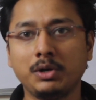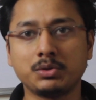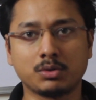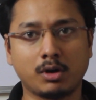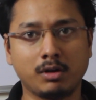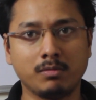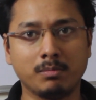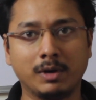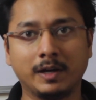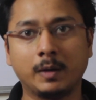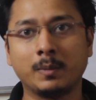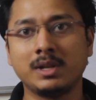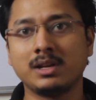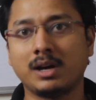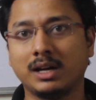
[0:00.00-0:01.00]
to solve
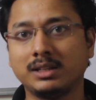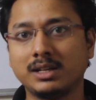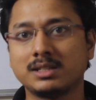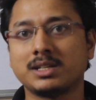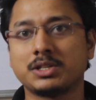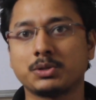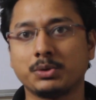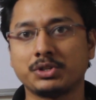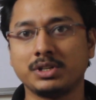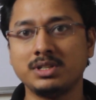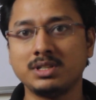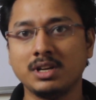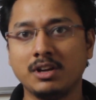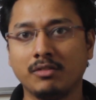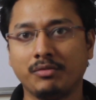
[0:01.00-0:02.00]
multiple other such
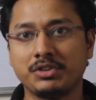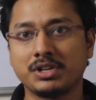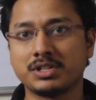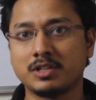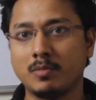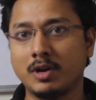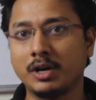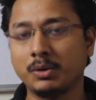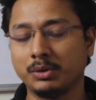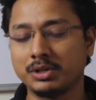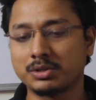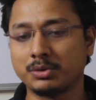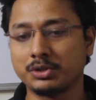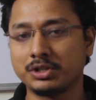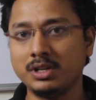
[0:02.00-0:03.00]
questions which are similar to
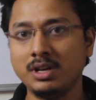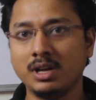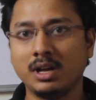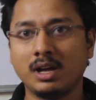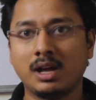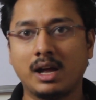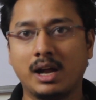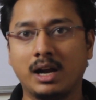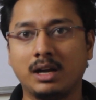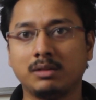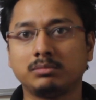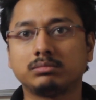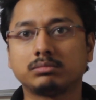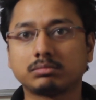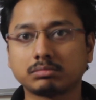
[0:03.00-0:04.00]
this question,
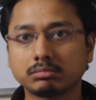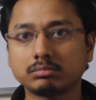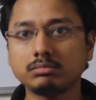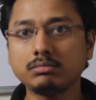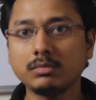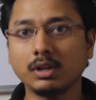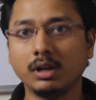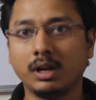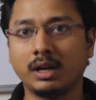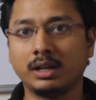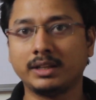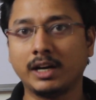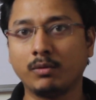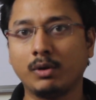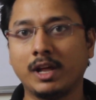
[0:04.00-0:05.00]
and
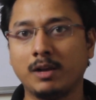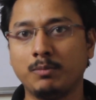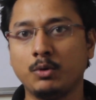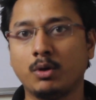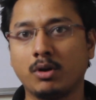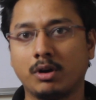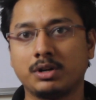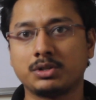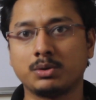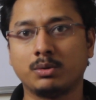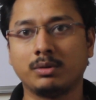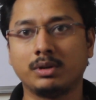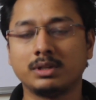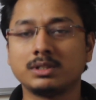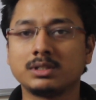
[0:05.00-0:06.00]
that would help you a lot.
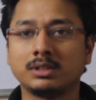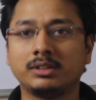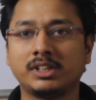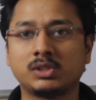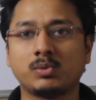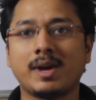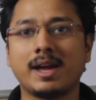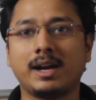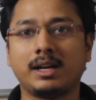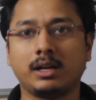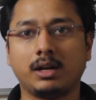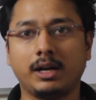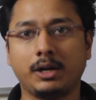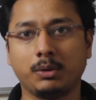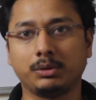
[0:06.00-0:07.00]
So that's why
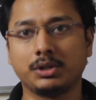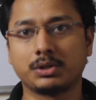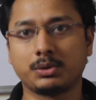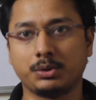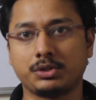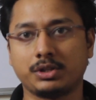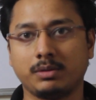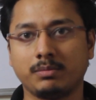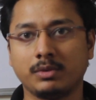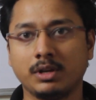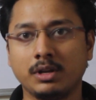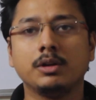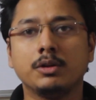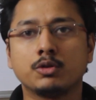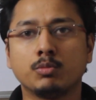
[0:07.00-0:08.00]
I took this question.
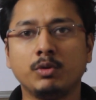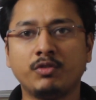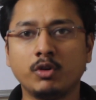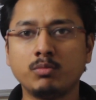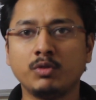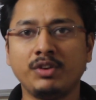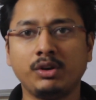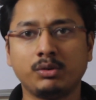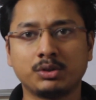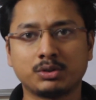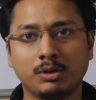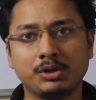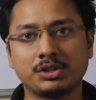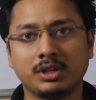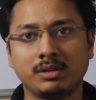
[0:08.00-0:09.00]
So before moving to the
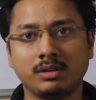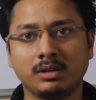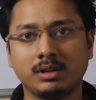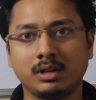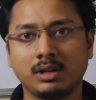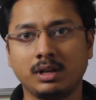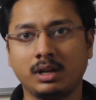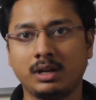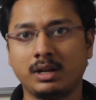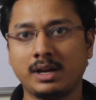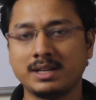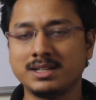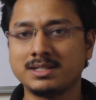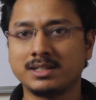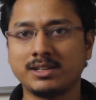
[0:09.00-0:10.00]
solution,
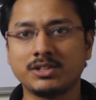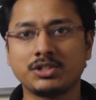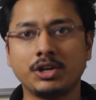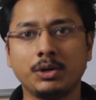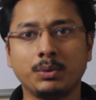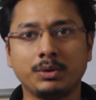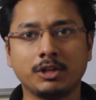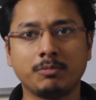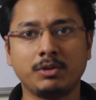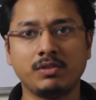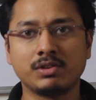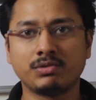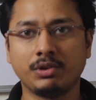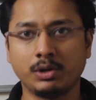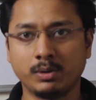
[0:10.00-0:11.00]
as I suggested you in the
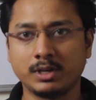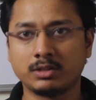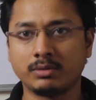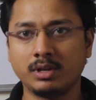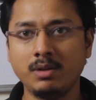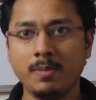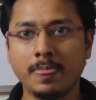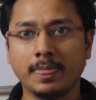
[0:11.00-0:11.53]
previous video as well,